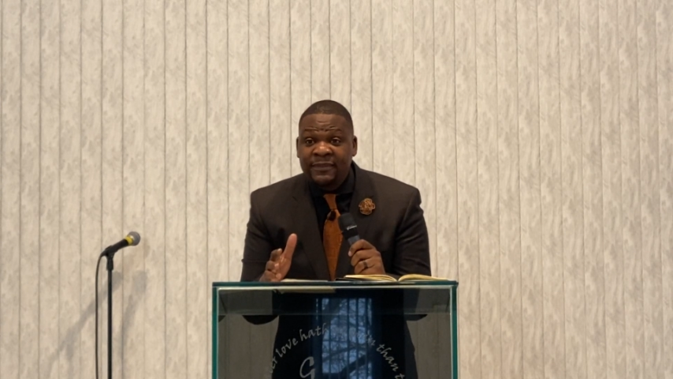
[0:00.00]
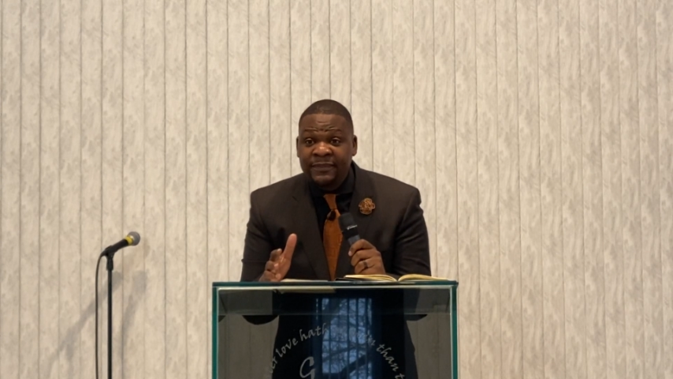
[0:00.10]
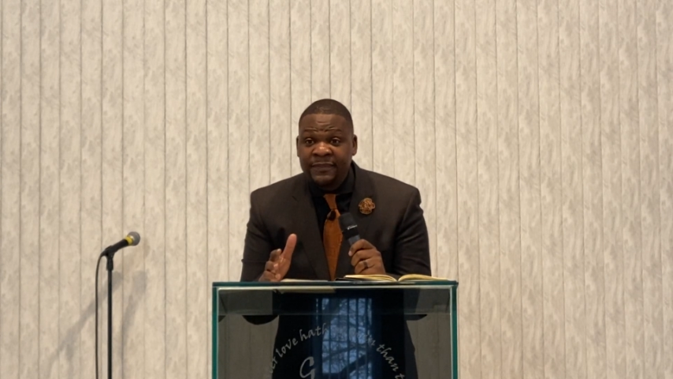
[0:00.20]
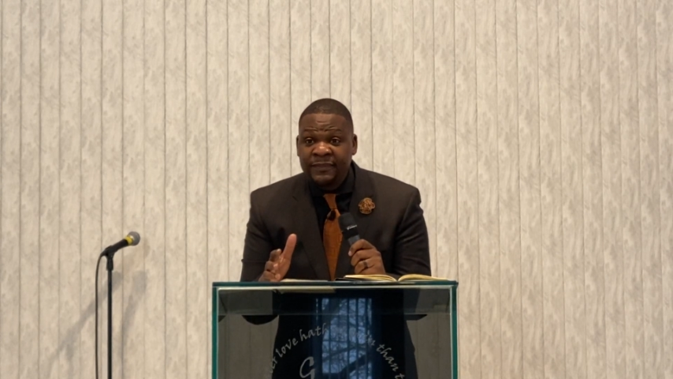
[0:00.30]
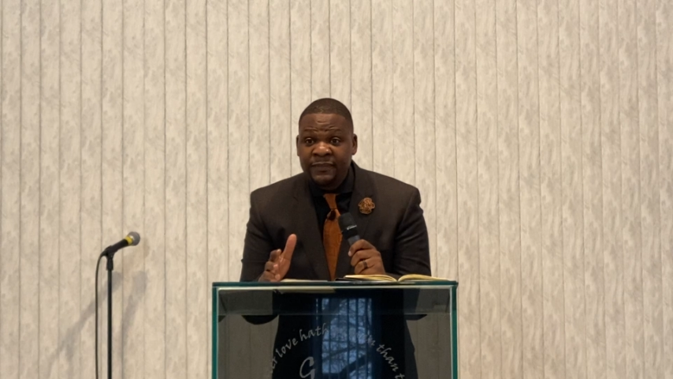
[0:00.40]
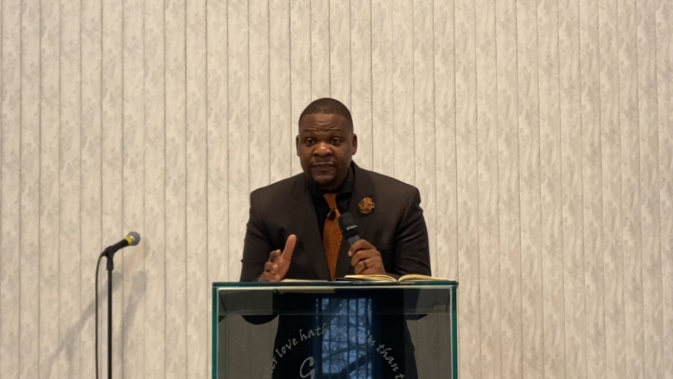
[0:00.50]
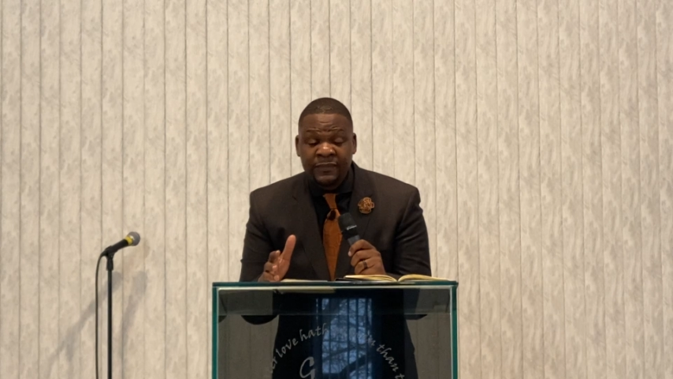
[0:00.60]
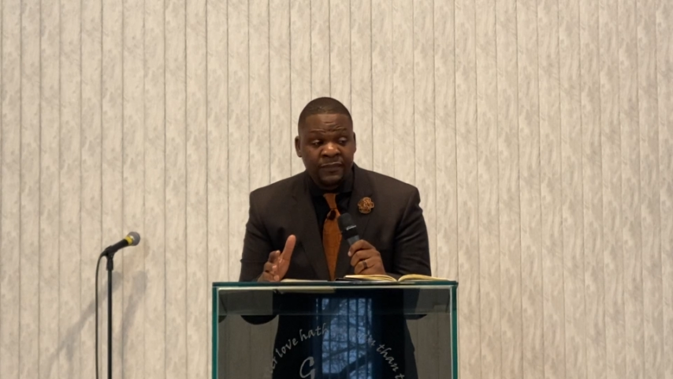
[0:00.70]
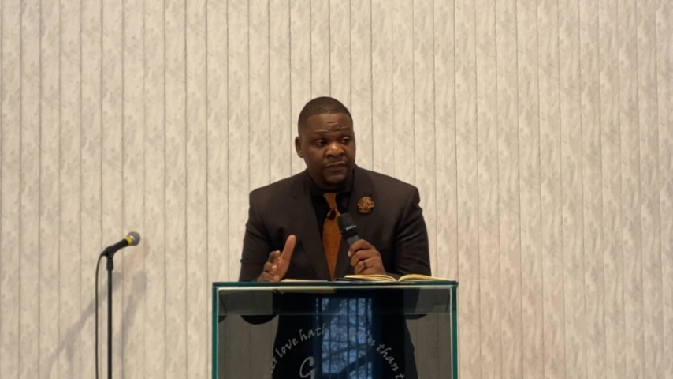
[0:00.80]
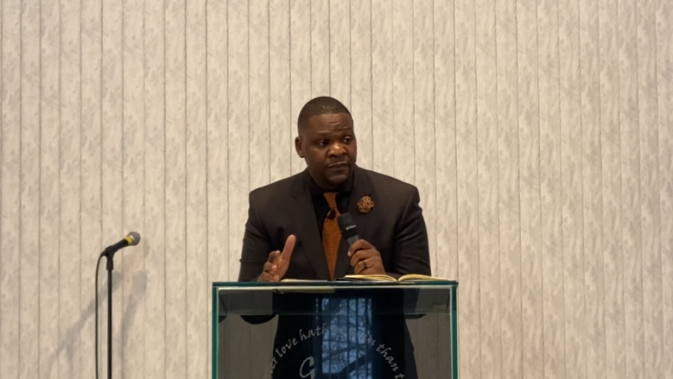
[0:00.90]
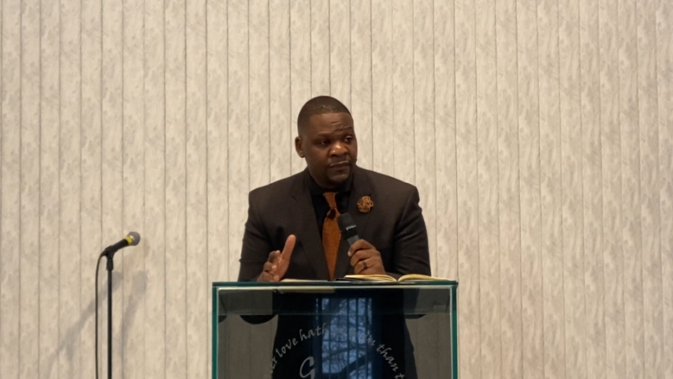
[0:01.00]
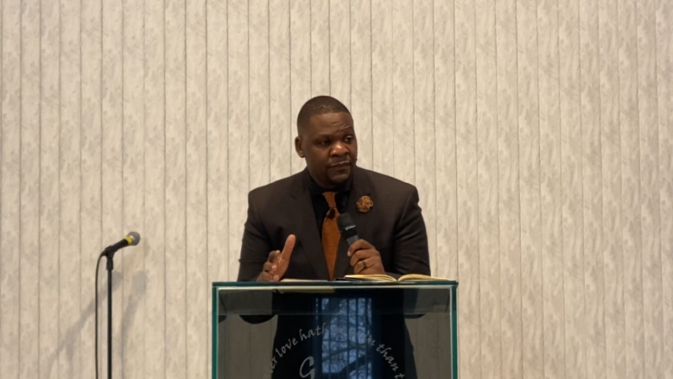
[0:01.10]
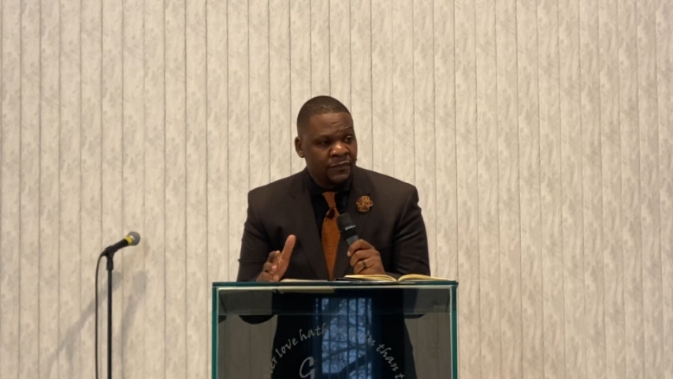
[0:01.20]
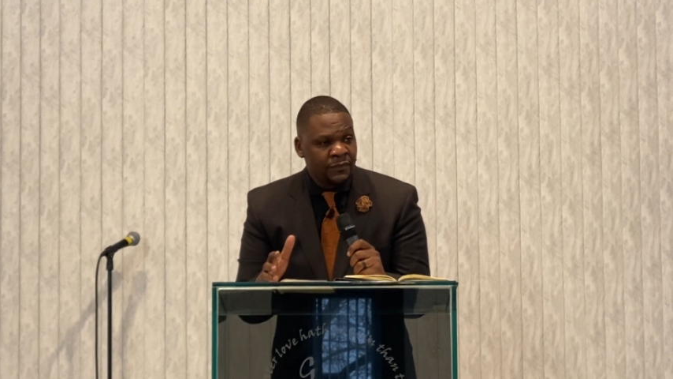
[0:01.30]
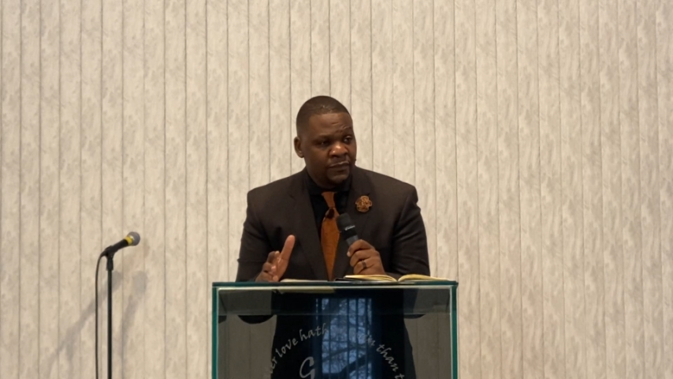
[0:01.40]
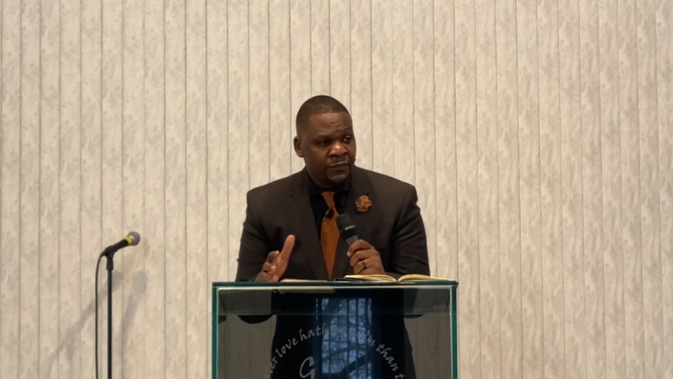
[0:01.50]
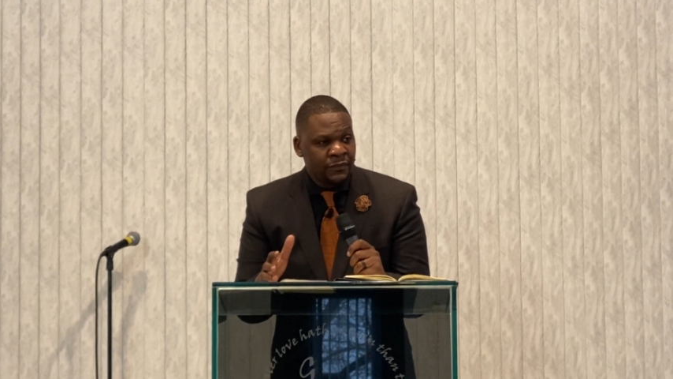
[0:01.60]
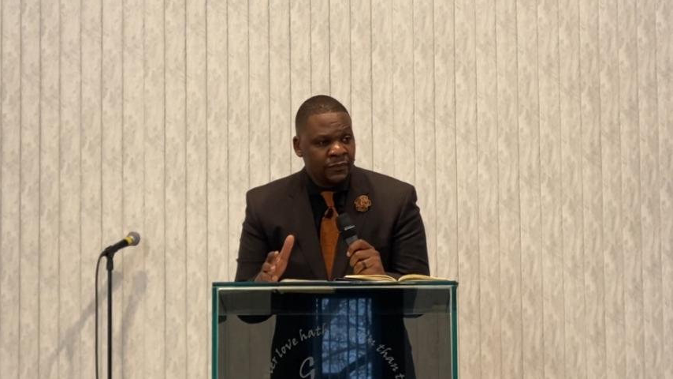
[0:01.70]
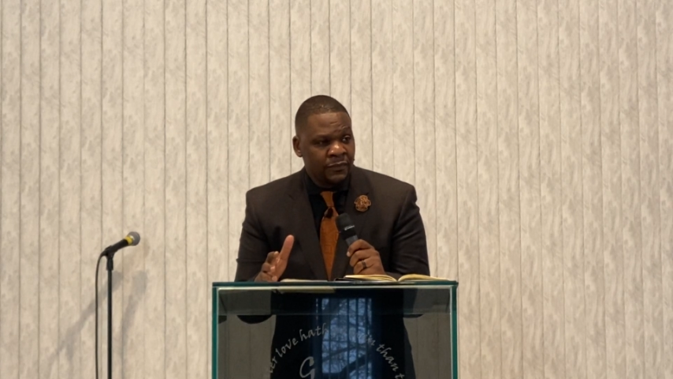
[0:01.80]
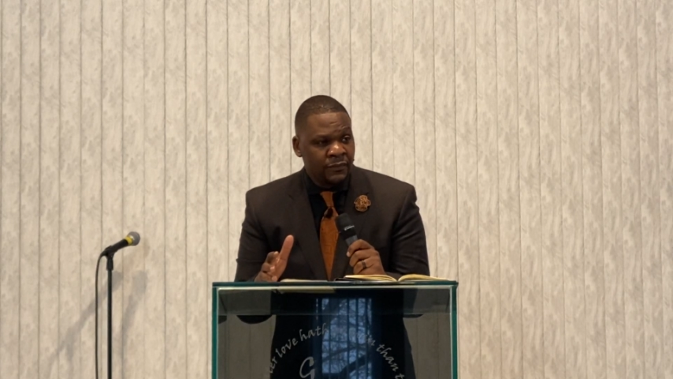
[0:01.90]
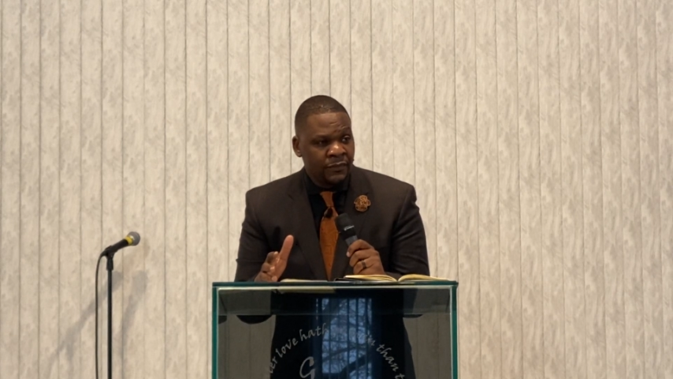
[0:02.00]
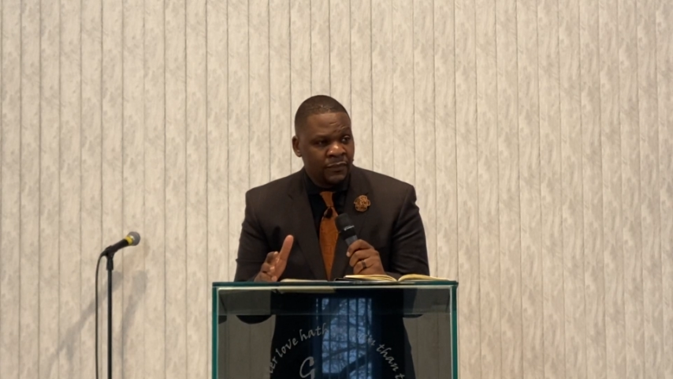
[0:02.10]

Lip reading: [no speech]